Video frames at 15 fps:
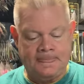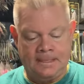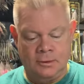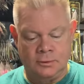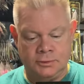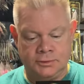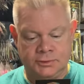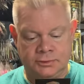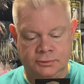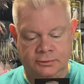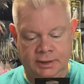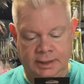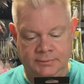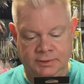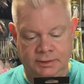Also
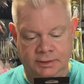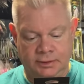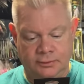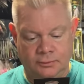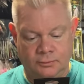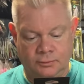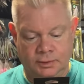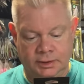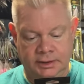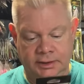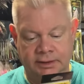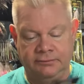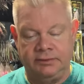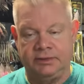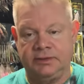grabbed another one
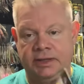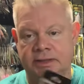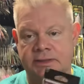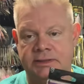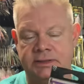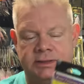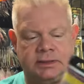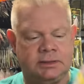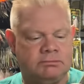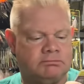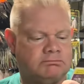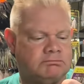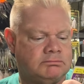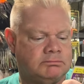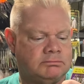of the Tennessee
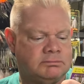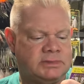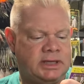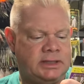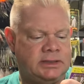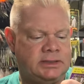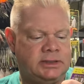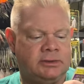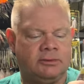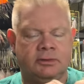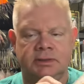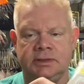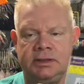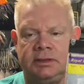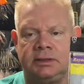Craw,
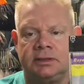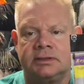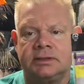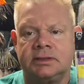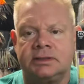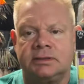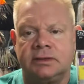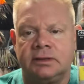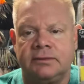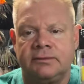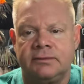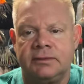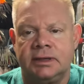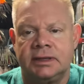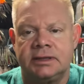is that? Yeah, Tennessee Craw.
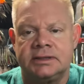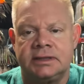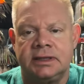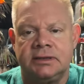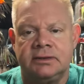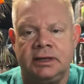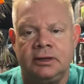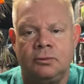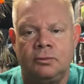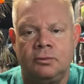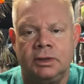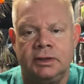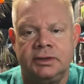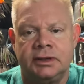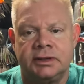Like I said, I don't know how
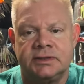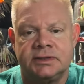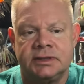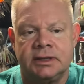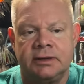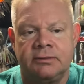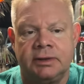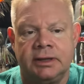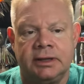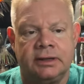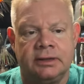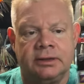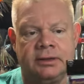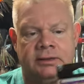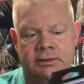well you can see that writing on
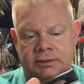there.